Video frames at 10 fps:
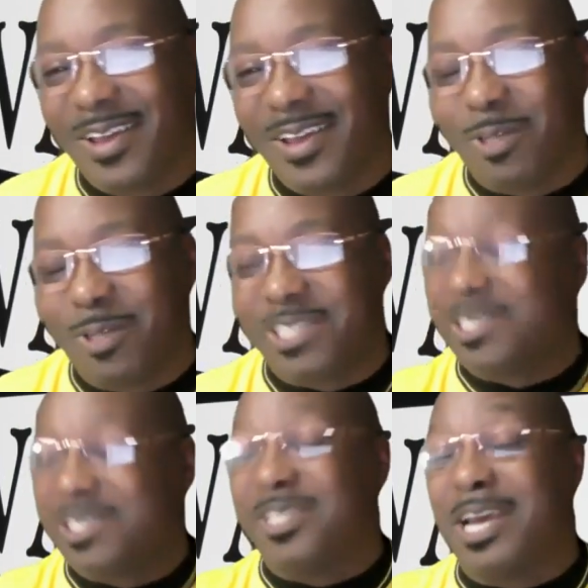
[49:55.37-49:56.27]
which is
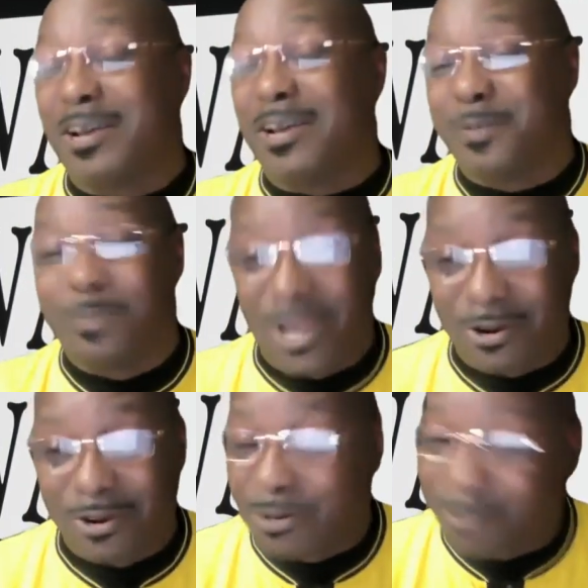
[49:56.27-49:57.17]
the death,
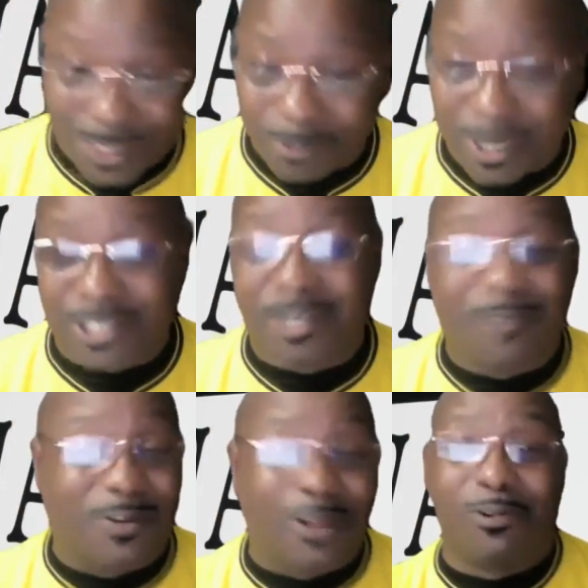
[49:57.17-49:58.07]
burial, and resurrection
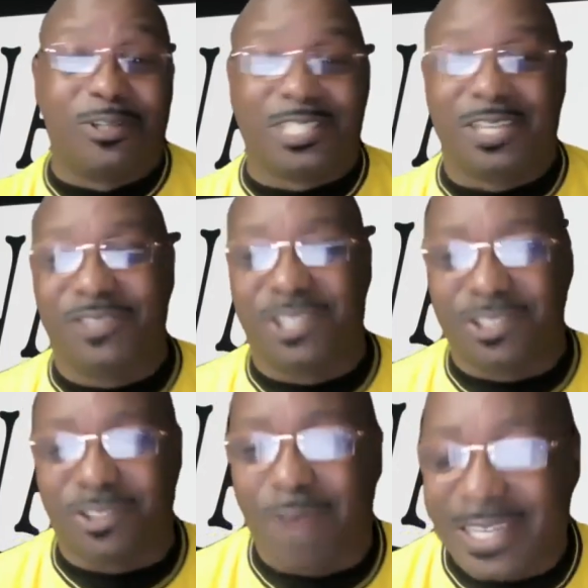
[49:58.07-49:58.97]
of our Lord and Savior
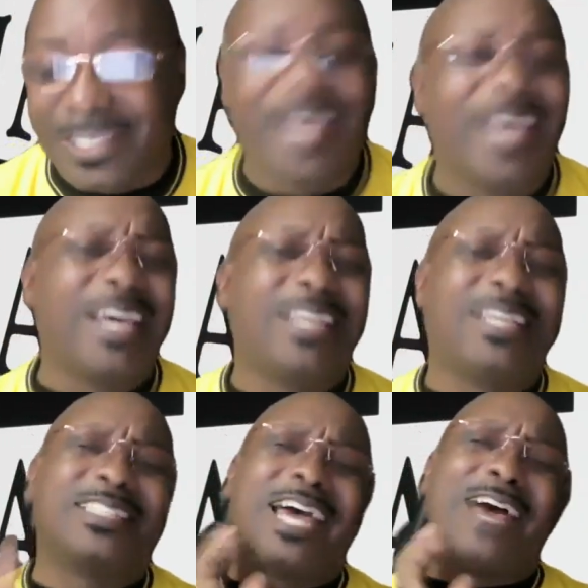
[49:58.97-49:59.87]
Jesus Christ. It
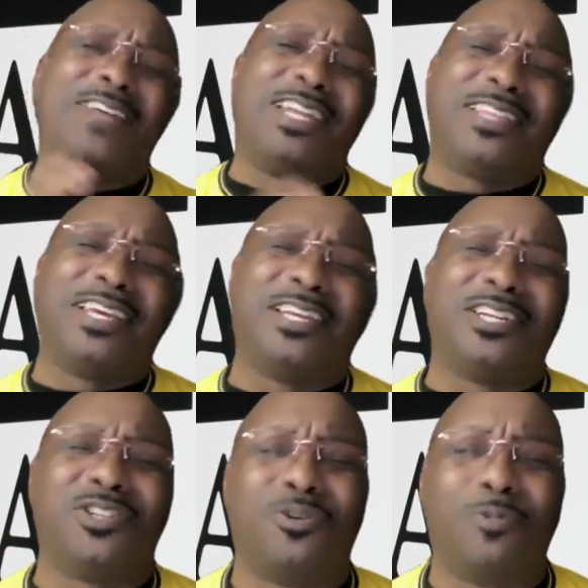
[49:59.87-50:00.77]
doesn't have anything to
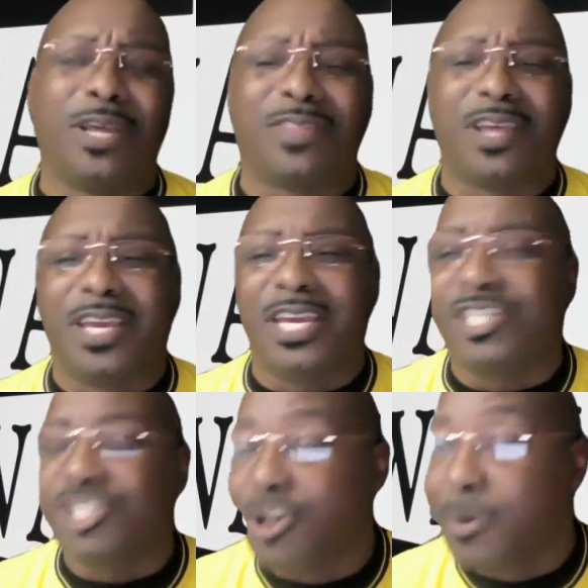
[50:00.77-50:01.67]
do with the
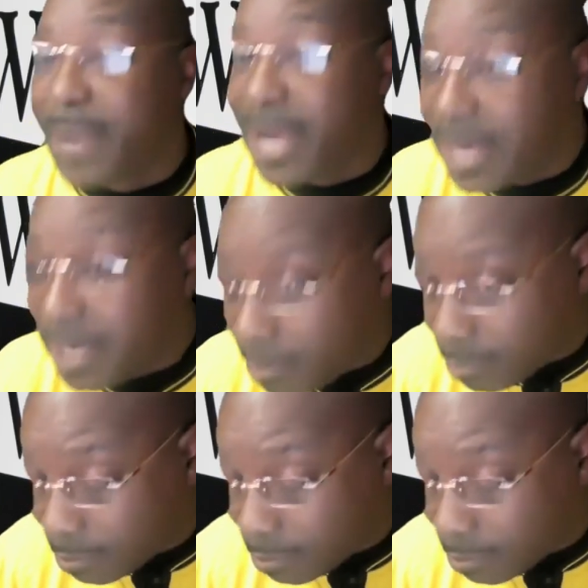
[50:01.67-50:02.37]
Easter Bunny.